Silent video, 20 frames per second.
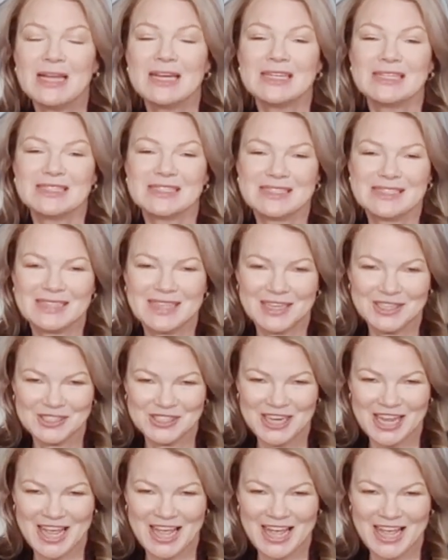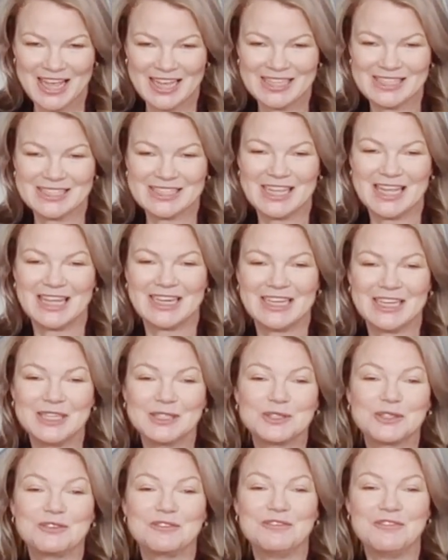such as an
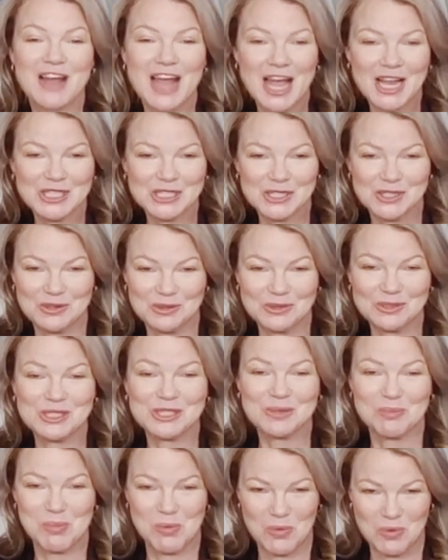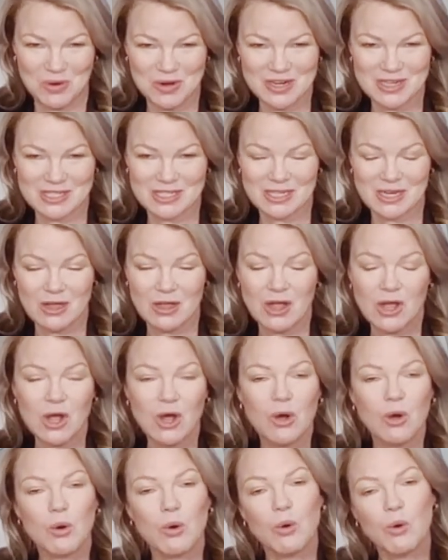intravaginal support
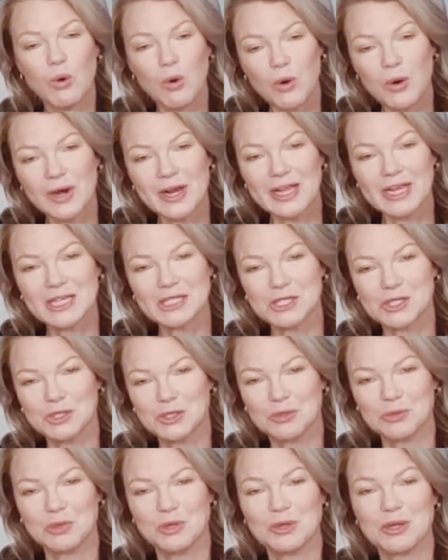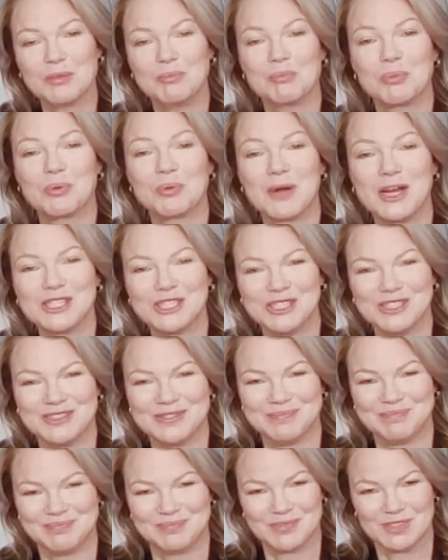or external
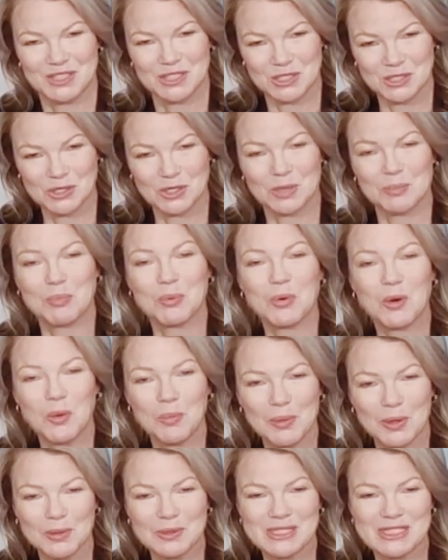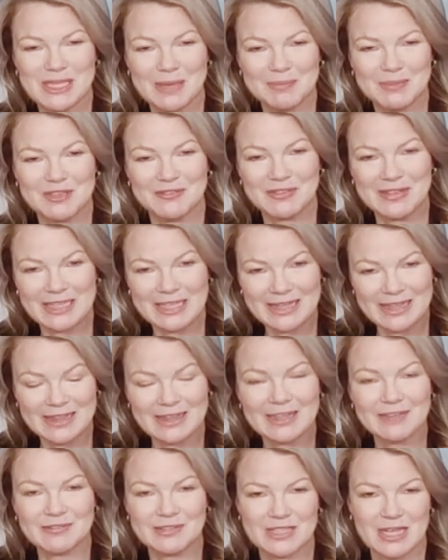compression to sort of proprioceptively
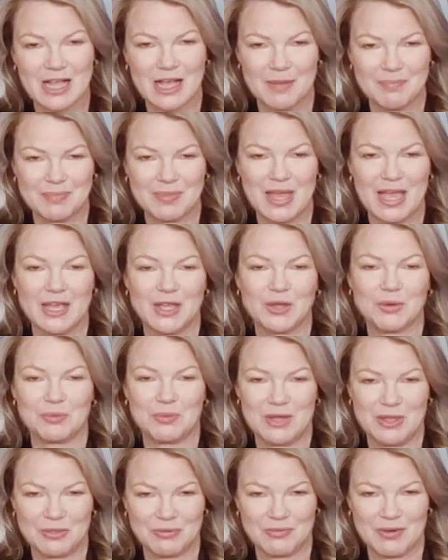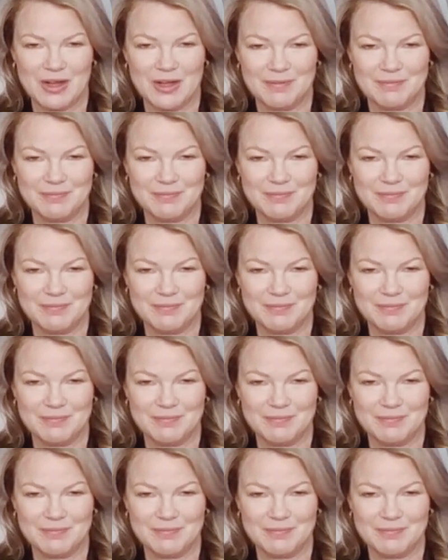lift up that urethra.